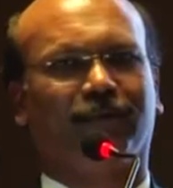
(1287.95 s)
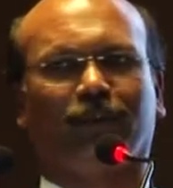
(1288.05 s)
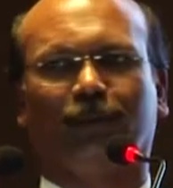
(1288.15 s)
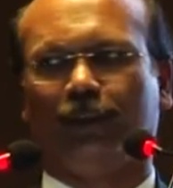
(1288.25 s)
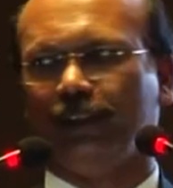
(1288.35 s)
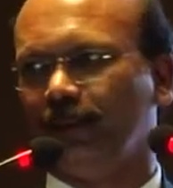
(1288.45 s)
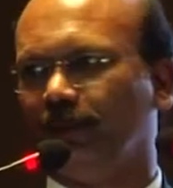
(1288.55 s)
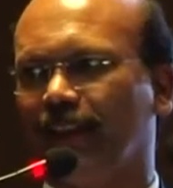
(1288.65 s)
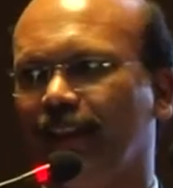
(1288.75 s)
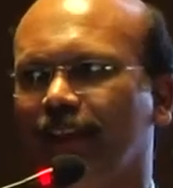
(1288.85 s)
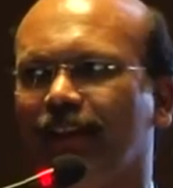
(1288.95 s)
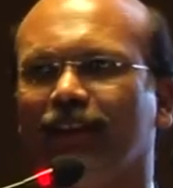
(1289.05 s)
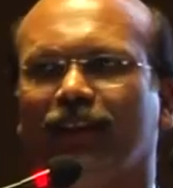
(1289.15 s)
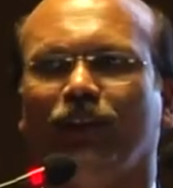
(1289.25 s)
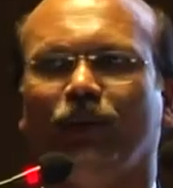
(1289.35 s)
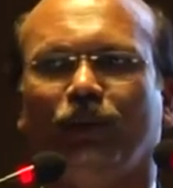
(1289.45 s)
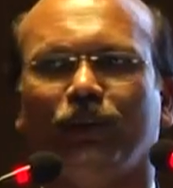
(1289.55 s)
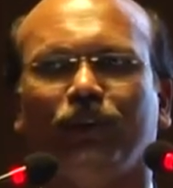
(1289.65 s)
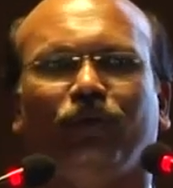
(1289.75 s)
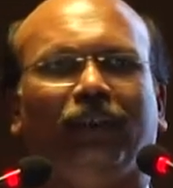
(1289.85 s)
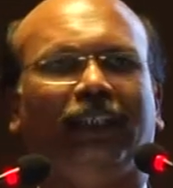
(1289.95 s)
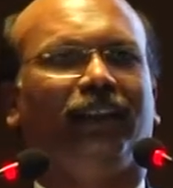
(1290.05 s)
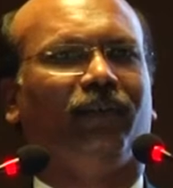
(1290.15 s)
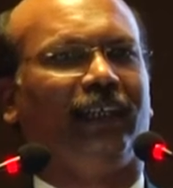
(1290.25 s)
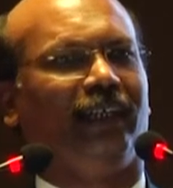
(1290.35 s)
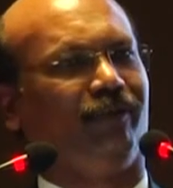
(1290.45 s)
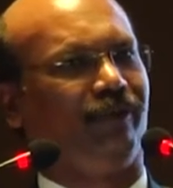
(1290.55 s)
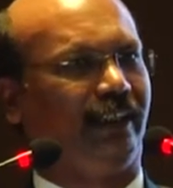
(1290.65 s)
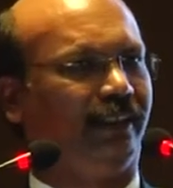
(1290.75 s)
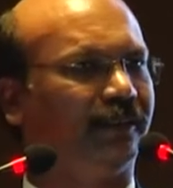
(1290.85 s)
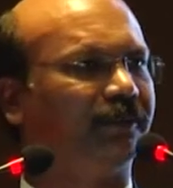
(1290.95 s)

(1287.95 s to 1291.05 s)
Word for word: from all the panelists, you also feel the way I feel.